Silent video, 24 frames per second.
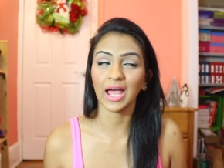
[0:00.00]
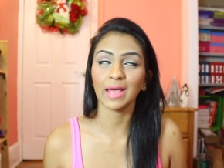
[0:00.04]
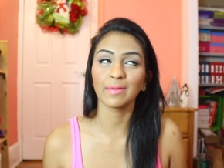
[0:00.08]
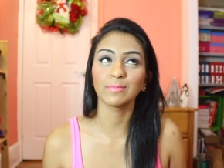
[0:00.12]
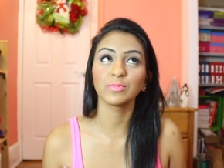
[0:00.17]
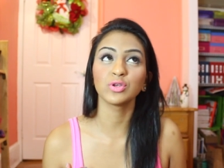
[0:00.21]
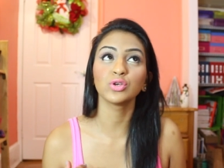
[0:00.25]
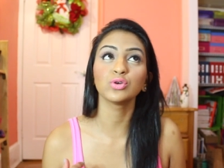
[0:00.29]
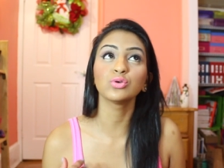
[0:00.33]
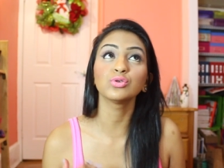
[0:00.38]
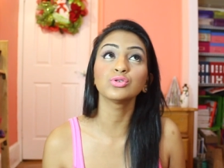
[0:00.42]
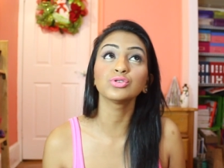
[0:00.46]

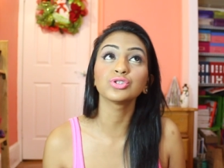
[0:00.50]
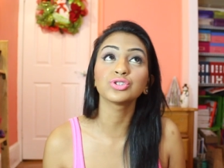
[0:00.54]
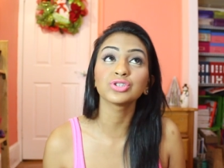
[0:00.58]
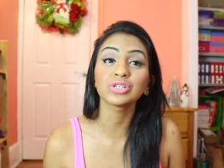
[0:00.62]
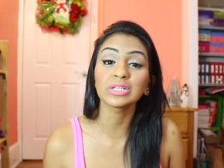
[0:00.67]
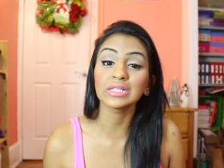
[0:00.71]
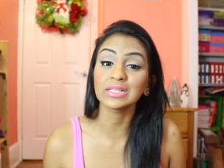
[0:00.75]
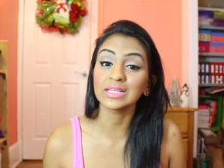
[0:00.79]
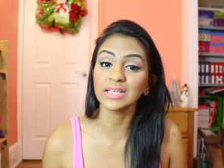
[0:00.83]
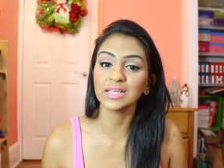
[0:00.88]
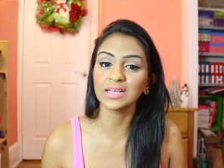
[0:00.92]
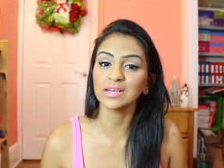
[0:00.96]
I'm
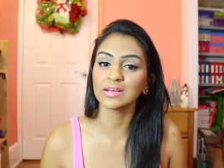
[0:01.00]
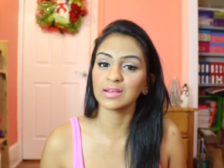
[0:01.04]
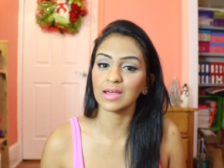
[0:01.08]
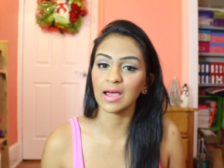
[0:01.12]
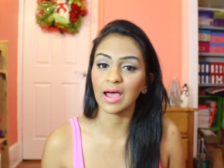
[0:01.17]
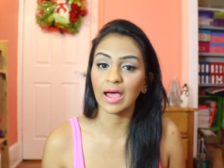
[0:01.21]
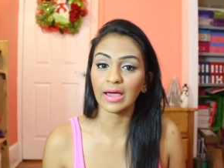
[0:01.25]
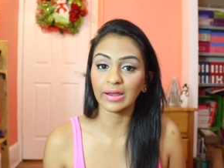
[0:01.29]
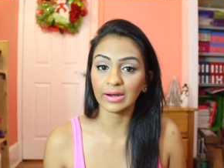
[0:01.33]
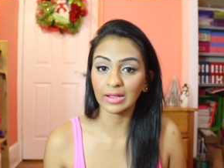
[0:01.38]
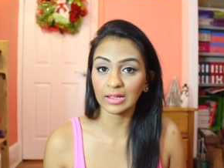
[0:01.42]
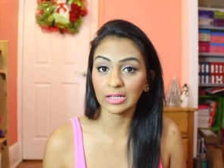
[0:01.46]
usually
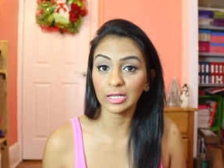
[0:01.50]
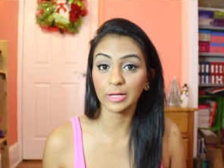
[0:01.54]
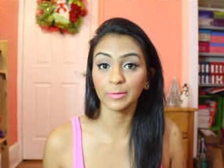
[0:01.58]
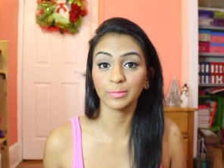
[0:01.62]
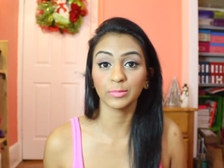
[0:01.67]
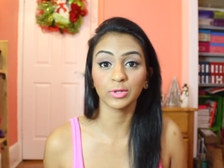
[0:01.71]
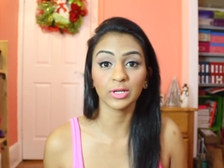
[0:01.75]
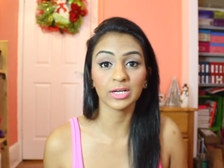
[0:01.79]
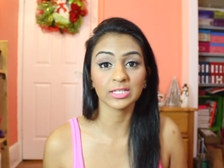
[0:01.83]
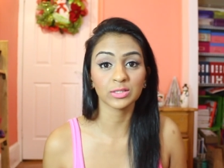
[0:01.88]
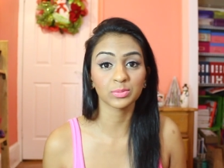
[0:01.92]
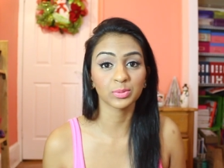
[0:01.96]
not a
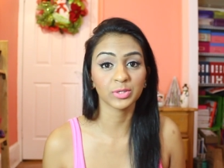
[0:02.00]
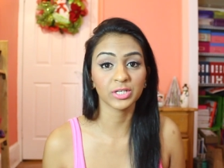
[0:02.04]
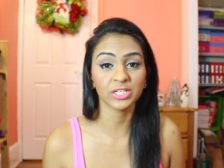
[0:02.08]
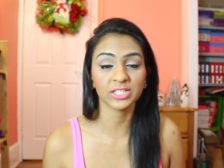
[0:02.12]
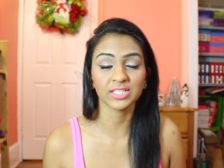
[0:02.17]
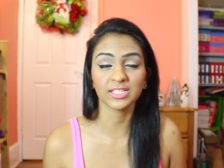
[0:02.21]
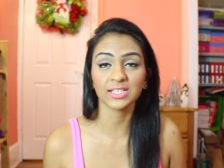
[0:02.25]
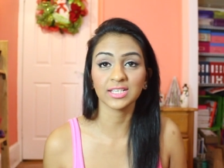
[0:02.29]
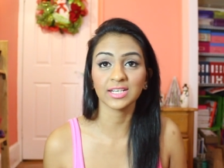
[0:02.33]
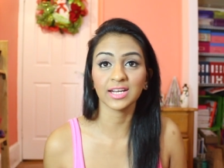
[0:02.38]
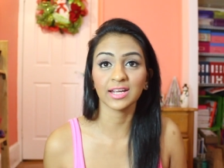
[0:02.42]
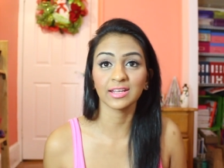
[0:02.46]
lip gloss
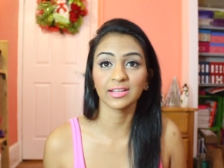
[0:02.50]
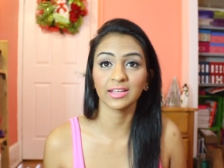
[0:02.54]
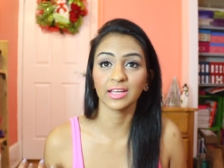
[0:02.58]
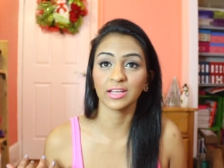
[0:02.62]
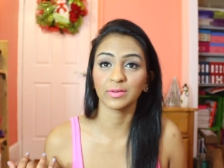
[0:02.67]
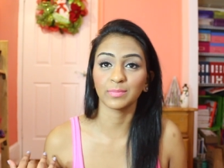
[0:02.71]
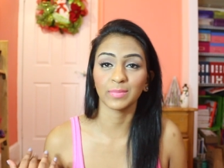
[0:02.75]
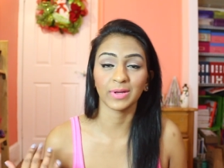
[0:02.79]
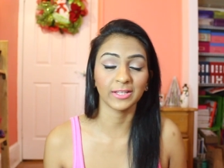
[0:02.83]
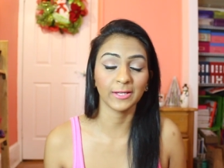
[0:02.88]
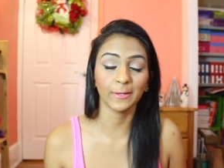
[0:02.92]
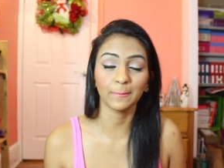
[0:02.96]
person. I
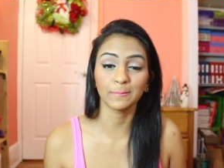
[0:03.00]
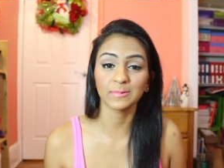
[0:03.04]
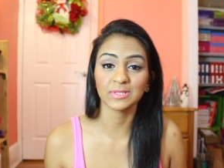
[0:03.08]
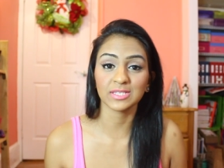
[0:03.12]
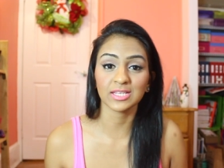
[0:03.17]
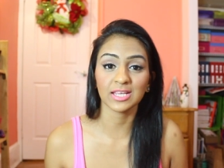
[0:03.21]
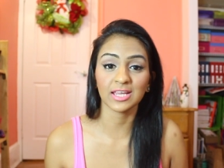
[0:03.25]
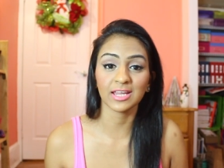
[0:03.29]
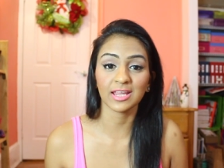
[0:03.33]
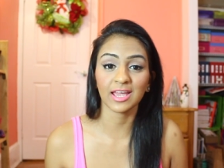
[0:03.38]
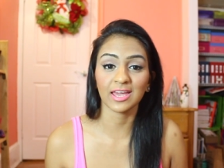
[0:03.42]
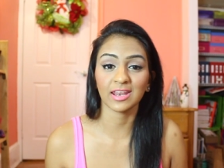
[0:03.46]
like my
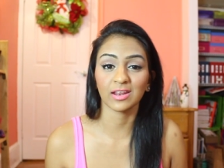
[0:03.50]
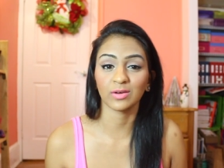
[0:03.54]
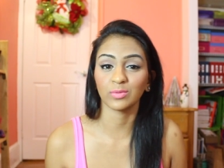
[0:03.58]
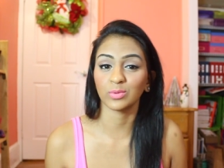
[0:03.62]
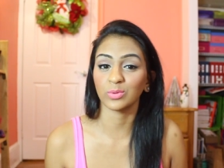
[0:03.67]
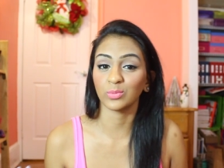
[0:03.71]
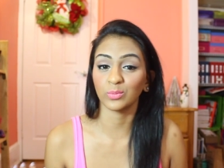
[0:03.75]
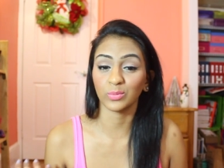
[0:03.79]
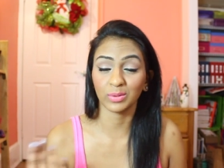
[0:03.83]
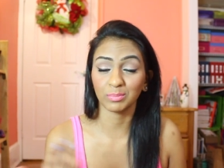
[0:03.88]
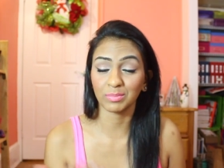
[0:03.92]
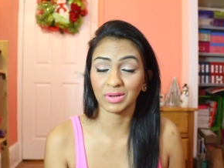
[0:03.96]
lipstick, and
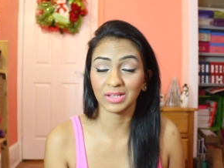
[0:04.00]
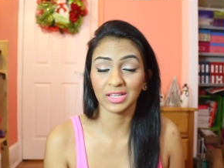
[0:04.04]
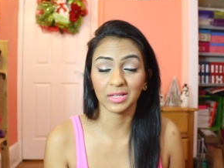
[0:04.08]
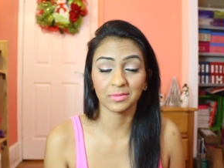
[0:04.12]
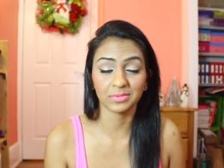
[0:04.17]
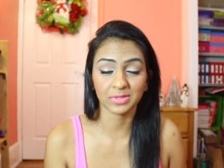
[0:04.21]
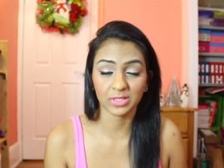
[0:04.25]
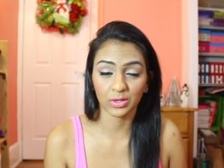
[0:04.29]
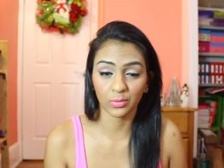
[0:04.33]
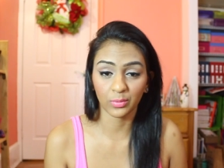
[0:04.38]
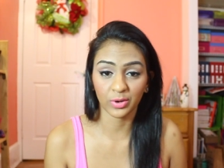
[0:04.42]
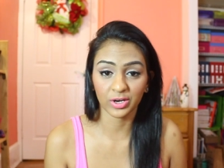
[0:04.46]
I, when my
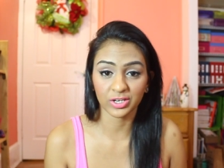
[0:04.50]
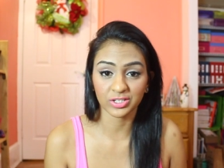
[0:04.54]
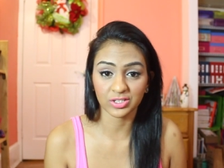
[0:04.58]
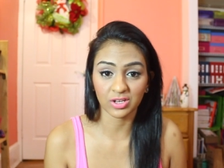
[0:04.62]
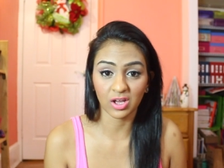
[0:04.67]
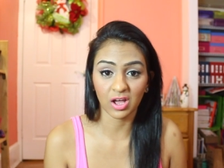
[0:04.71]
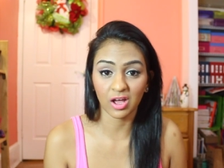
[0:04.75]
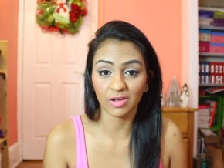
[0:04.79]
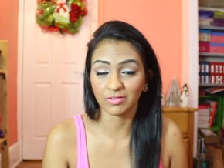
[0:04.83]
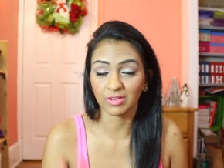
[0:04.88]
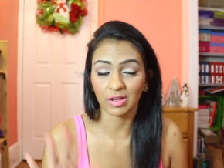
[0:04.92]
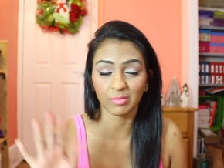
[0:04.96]
lipstick wears
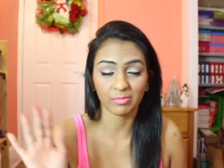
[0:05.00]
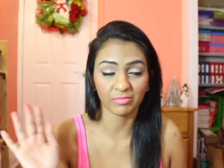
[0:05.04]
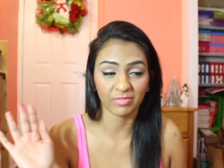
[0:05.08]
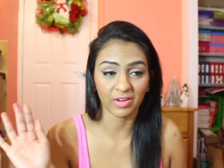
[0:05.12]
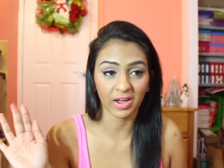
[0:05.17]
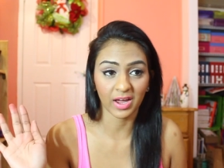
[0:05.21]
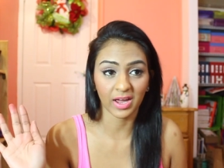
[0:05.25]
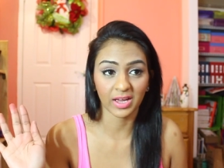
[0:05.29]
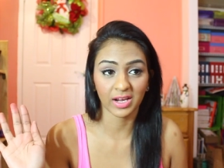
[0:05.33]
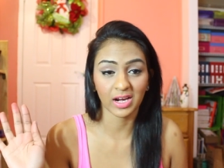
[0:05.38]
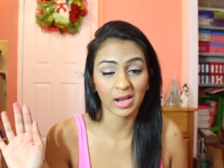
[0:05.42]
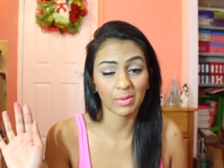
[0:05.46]
off, I'm
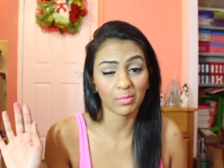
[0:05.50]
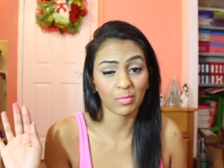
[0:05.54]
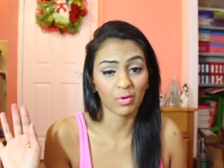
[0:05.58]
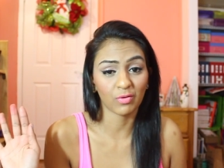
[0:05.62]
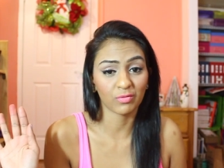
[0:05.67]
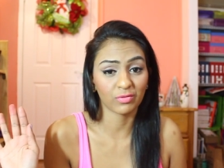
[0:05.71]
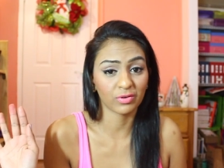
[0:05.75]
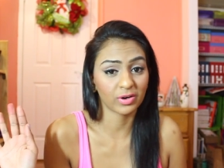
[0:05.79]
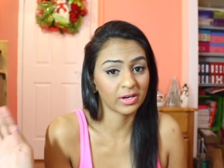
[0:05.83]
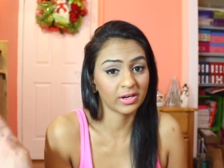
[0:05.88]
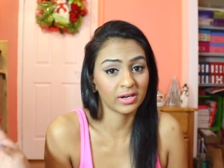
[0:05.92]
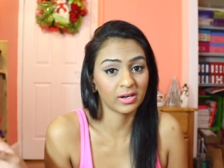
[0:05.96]
fine. I'm
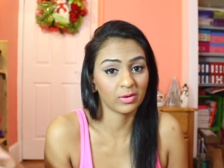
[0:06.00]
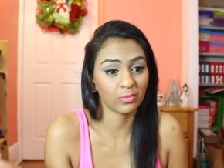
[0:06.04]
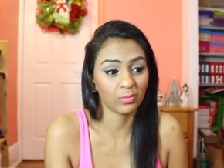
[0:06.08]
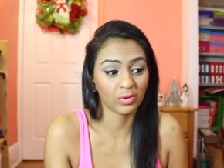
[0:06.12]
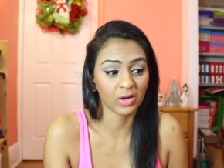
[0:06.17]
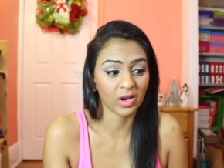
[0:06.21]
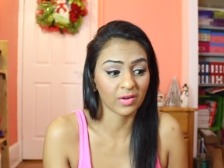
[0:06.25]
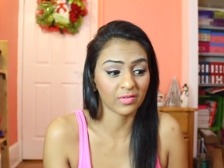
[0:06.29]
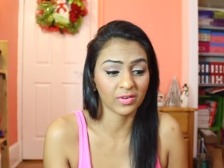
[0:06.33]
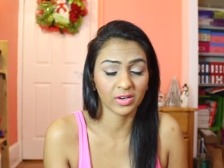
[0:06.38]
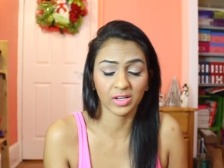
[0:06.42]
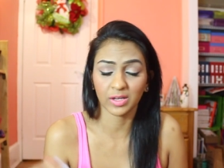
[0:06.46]
over it.
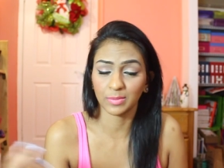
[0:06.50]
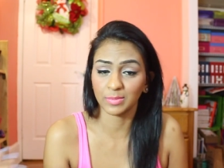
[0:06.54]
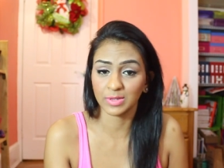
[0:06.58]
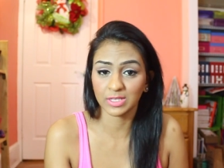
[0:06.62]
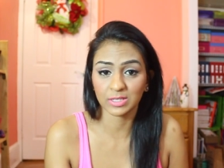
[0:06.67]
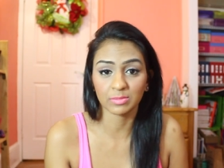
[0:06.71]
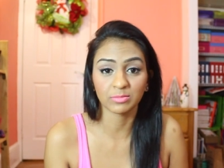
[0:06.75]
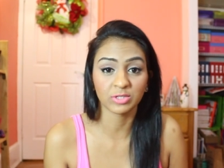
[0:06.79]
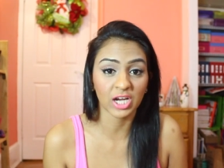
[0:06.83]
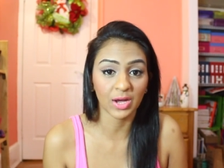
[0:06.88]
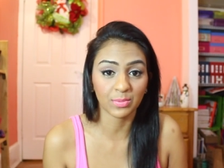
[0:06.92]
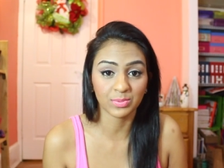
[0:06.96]
Whatever. Give me
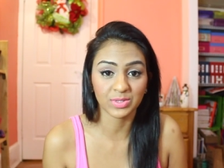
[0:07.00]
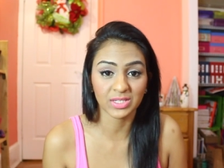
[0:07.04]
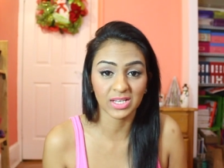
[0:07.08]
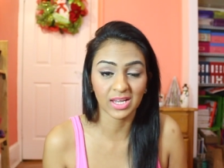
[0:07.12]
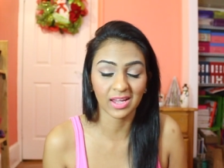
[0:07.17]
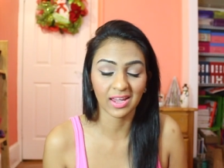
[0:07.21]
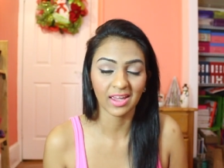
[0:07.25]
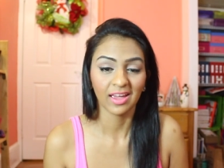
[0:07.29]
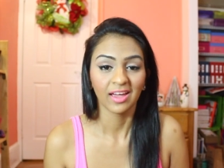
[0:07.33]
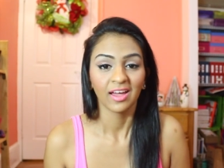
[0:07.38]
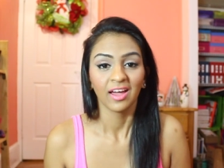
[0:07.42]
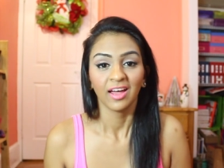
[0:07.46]
some
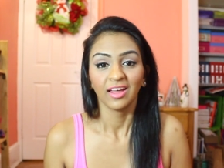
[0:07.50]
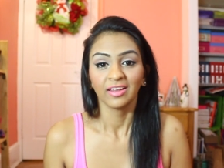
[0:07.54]
chapstick.